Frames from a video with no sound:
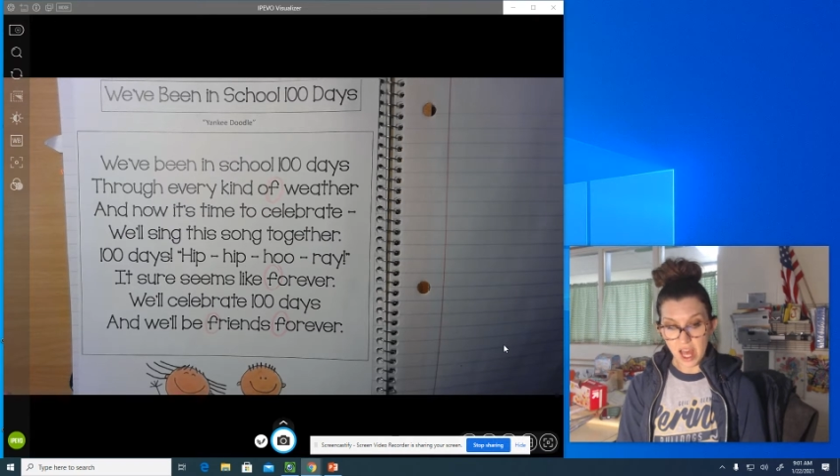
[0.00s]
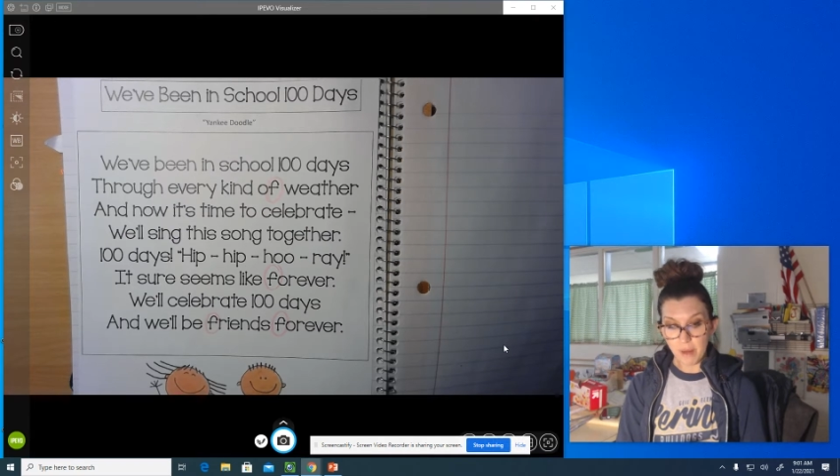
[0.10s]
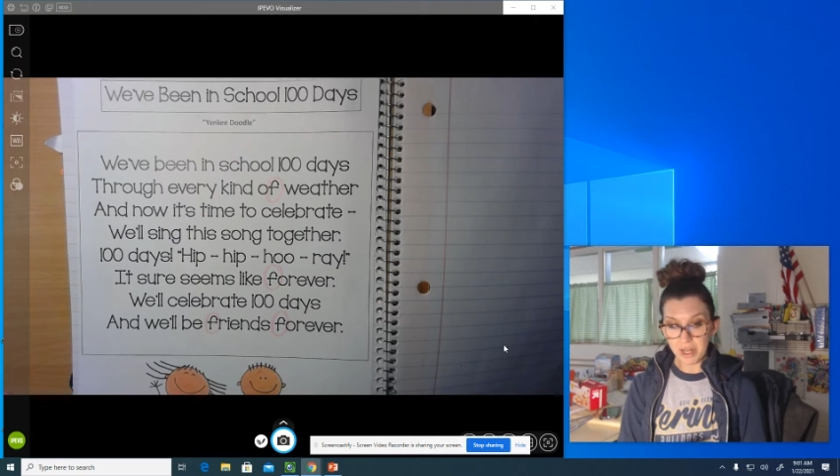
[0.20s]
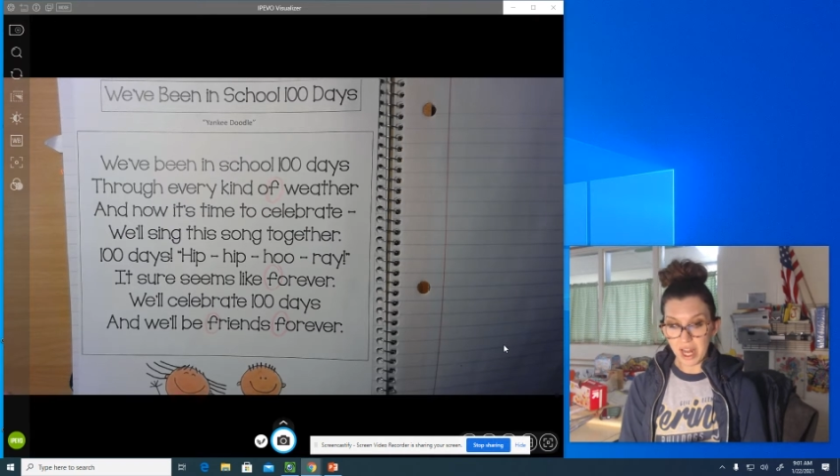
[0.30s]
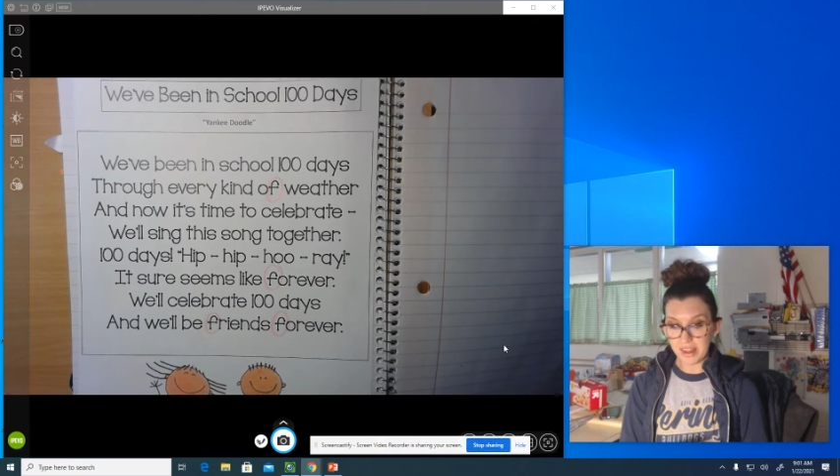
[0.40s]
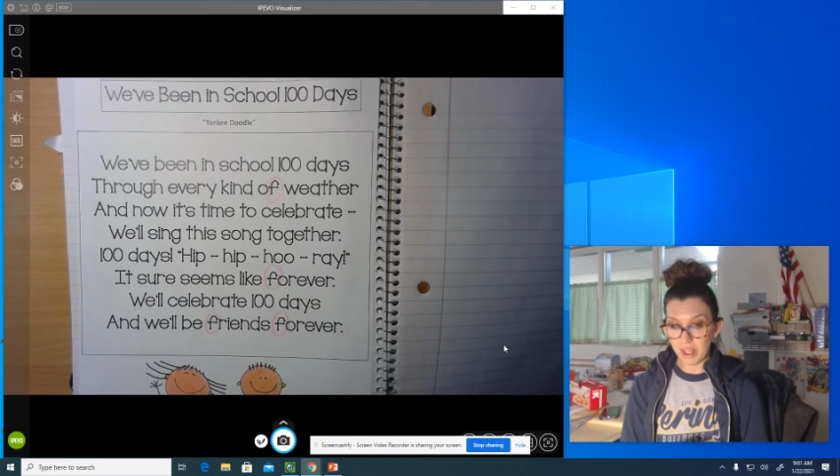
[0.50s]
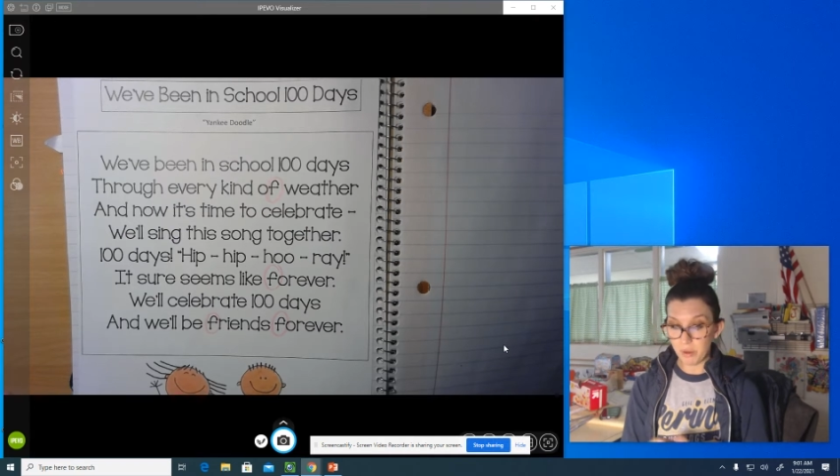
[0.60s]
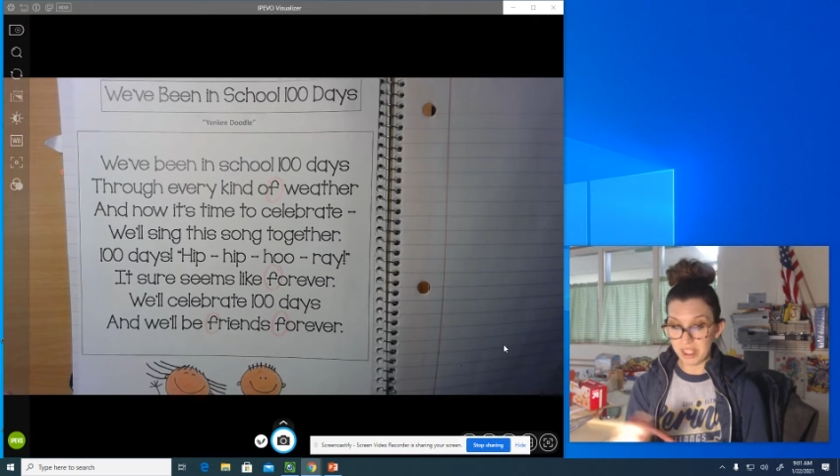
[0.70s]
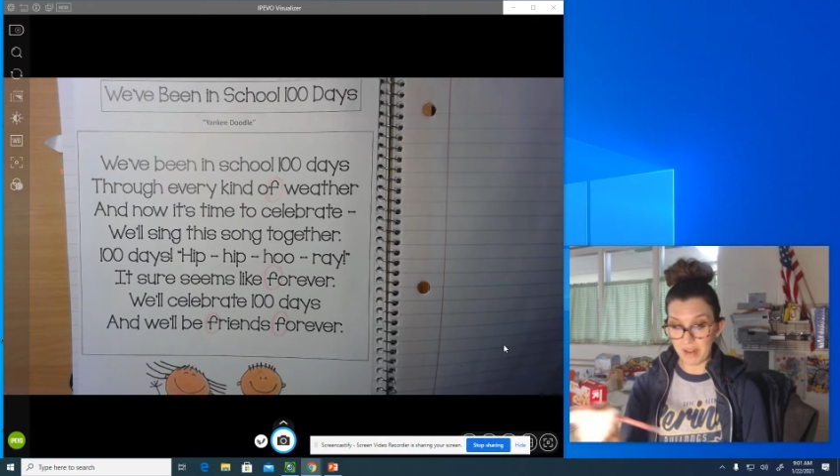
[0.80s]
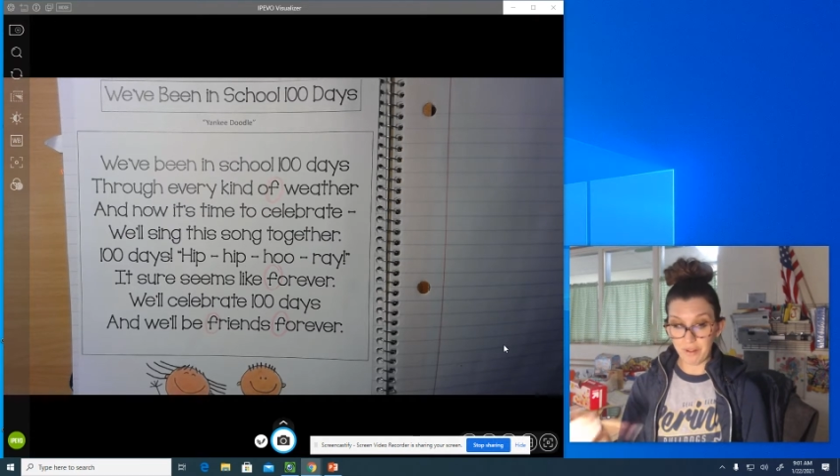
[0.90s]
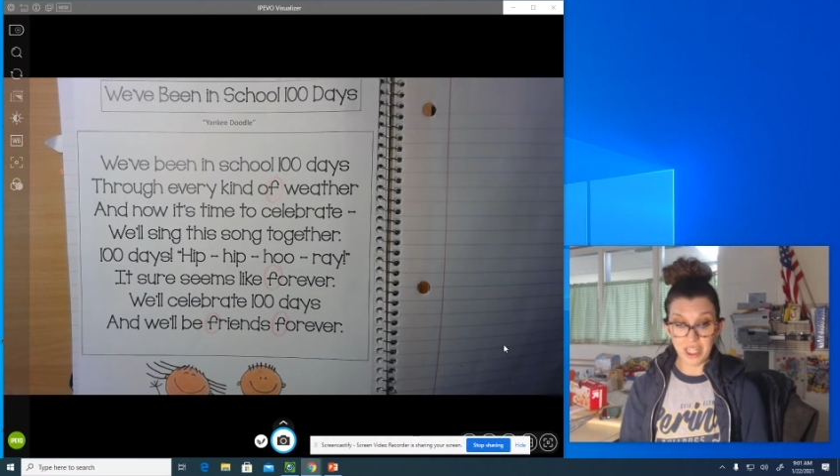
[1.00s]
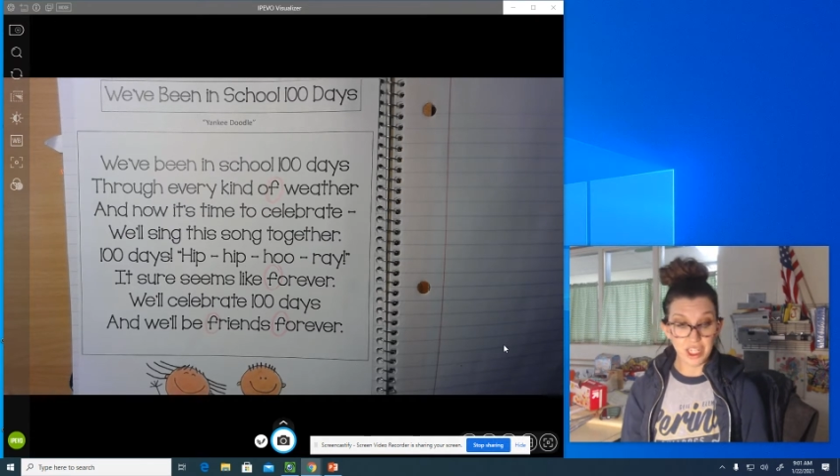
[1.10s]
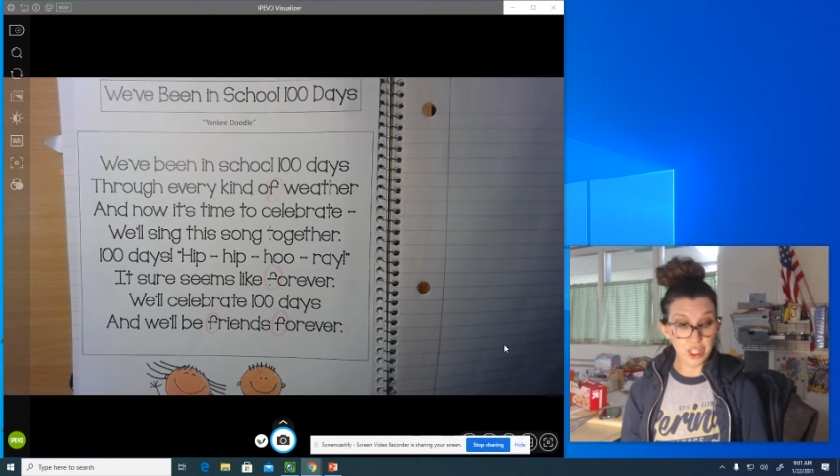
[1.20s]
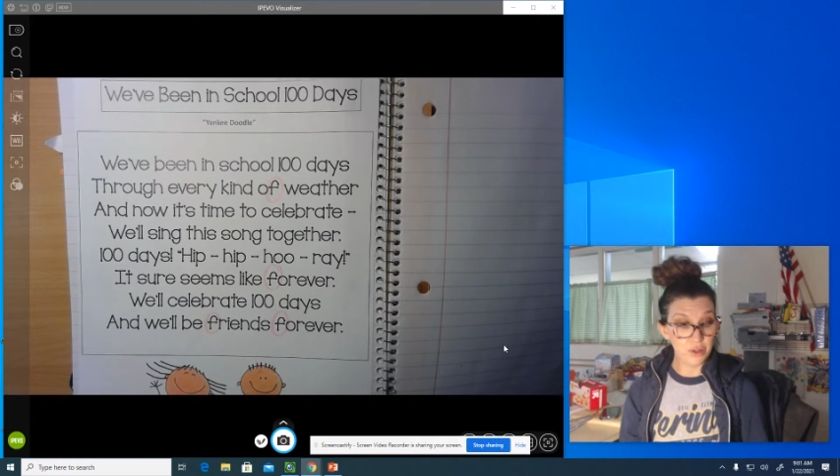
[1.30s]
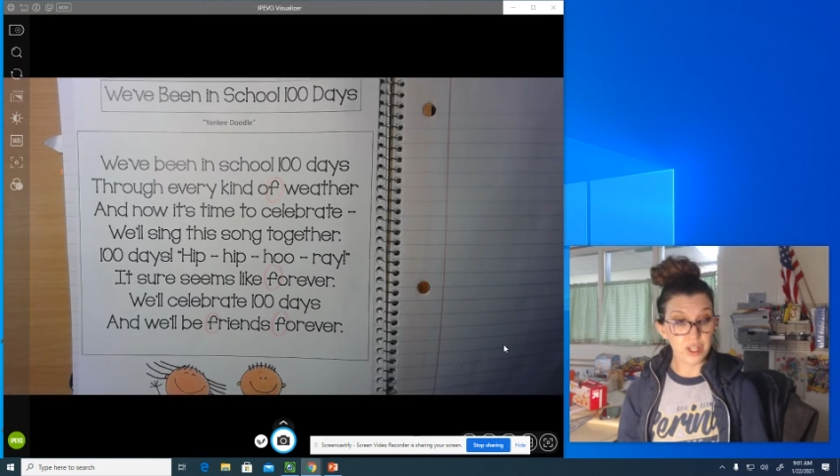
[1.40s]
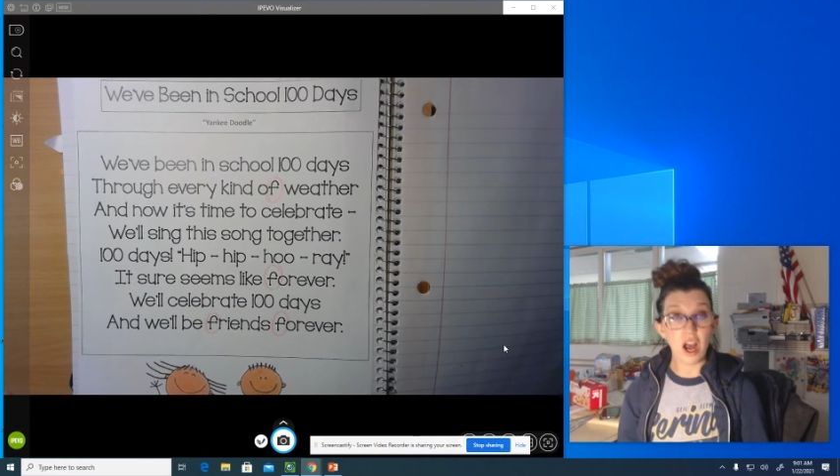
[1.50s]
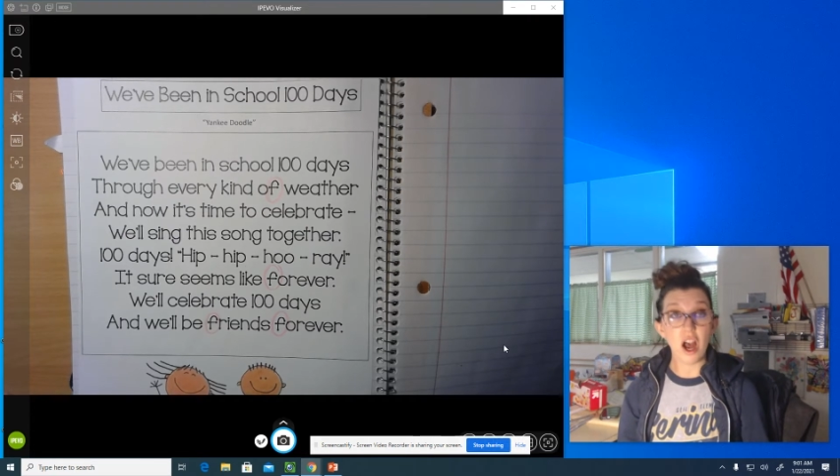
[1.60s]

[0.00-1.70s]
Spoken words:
But I think we definitely need to use